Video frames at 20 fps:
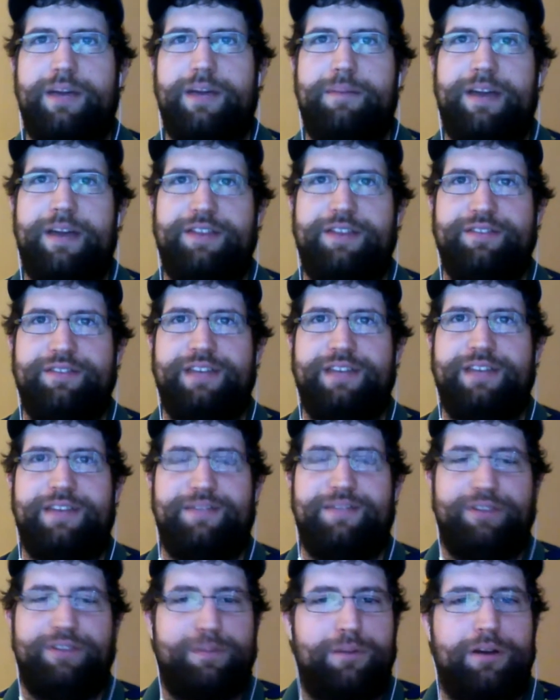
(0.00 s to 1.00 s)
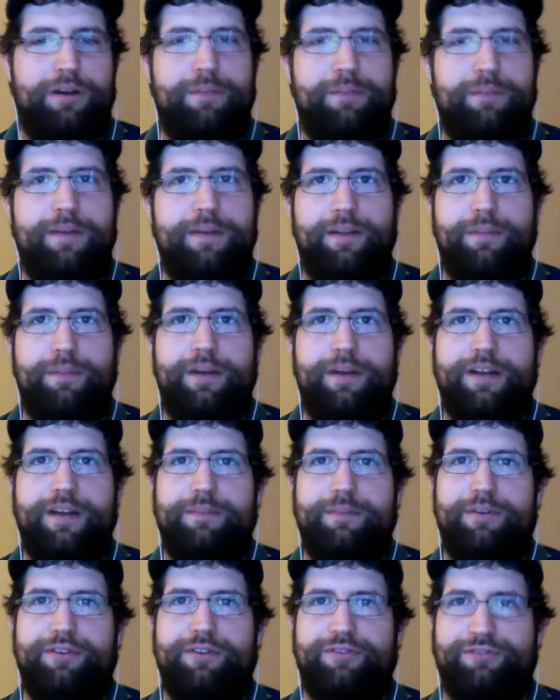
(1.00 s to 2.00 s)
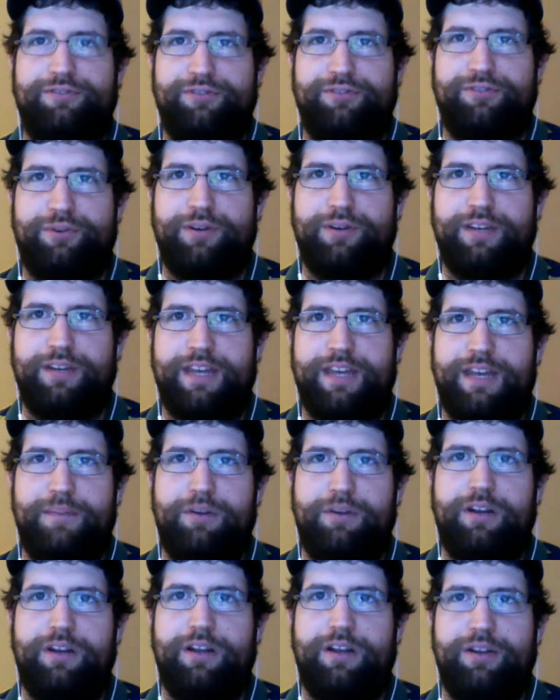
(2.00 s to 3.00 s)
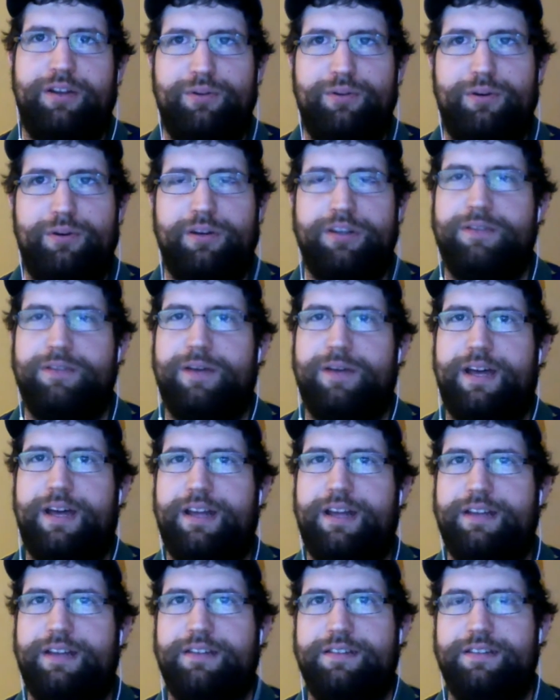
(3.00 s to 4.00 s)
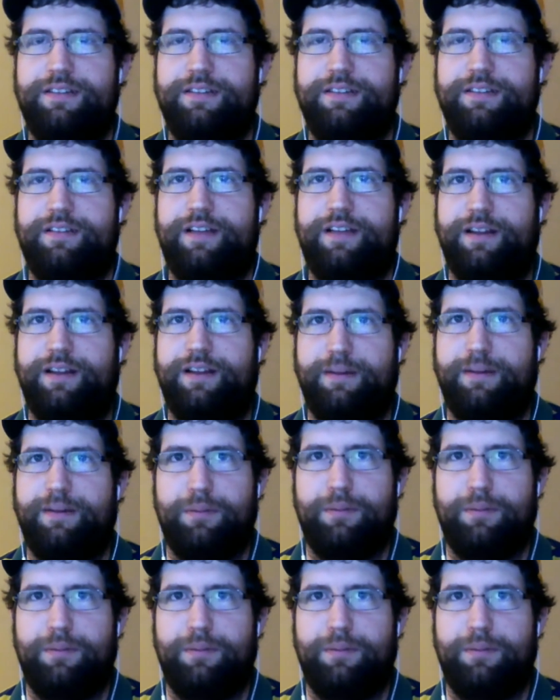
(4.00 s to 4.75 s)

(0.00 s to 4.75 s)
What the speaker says: Matthew Stafford, Lamar Miller, Brandon Marshall, Jordan Cameron. Who are you adding to this lineup?